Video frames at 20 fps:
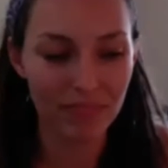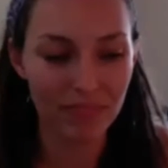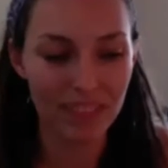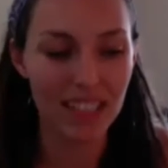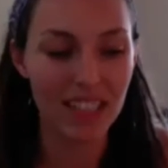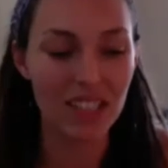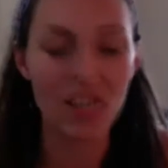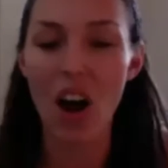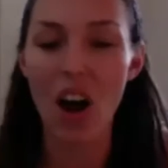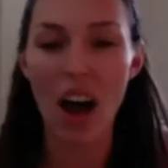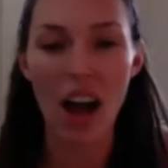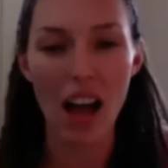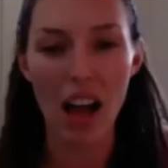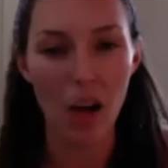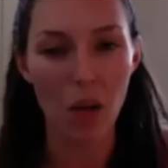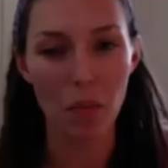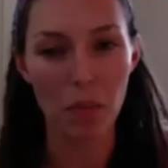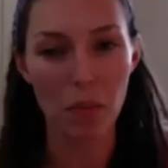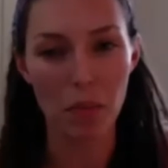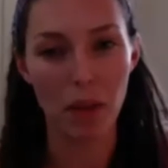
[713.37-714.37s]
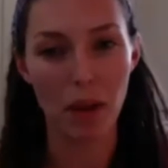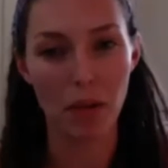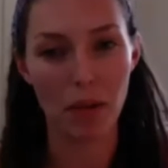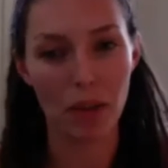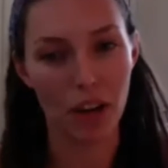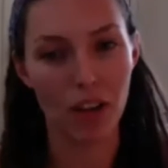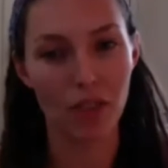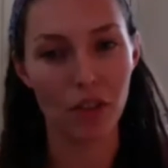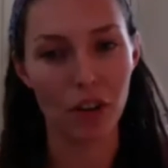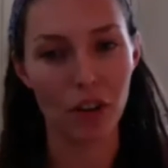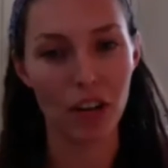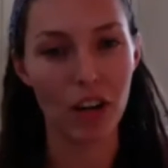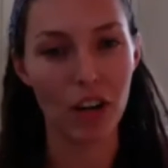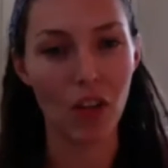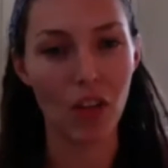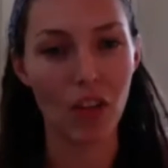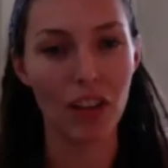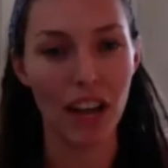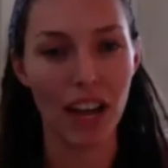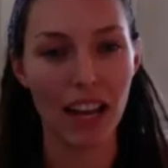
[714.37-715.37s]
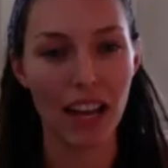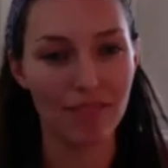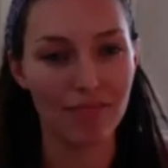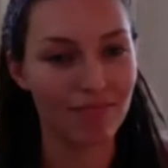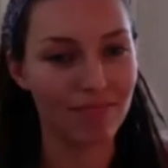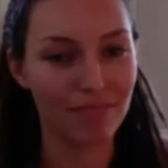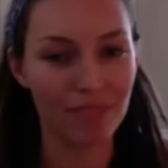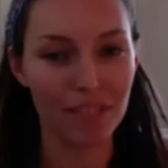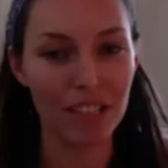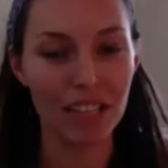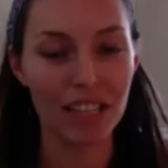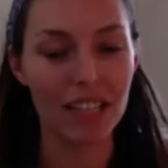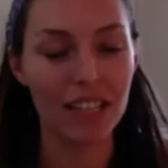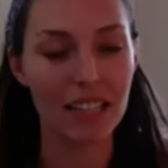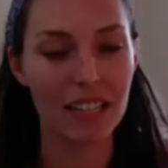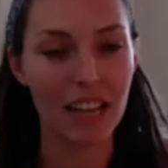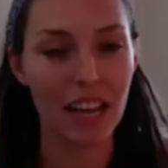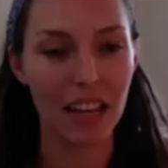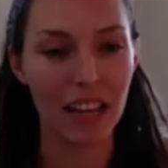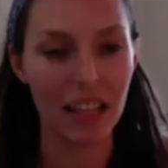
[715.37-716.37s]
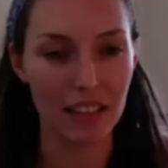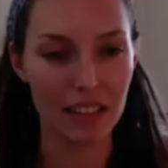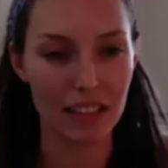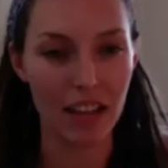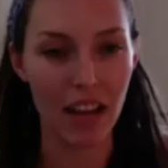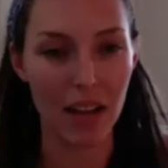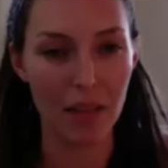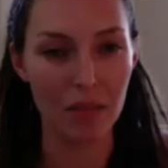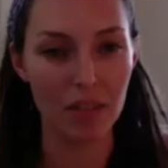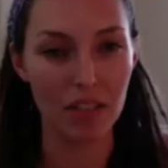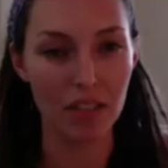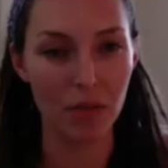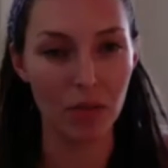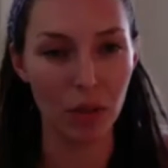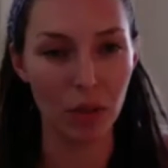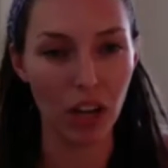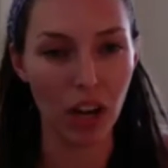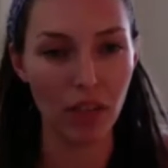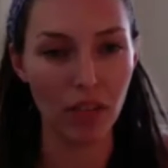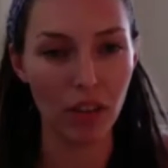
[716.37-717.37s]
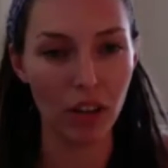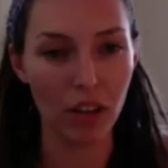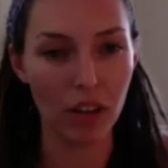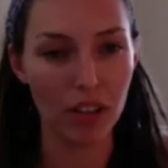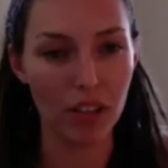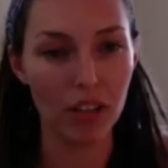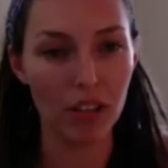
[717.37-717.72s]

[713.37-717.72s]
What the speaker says: did not help in my recovery at all that I didn't take the time to recover.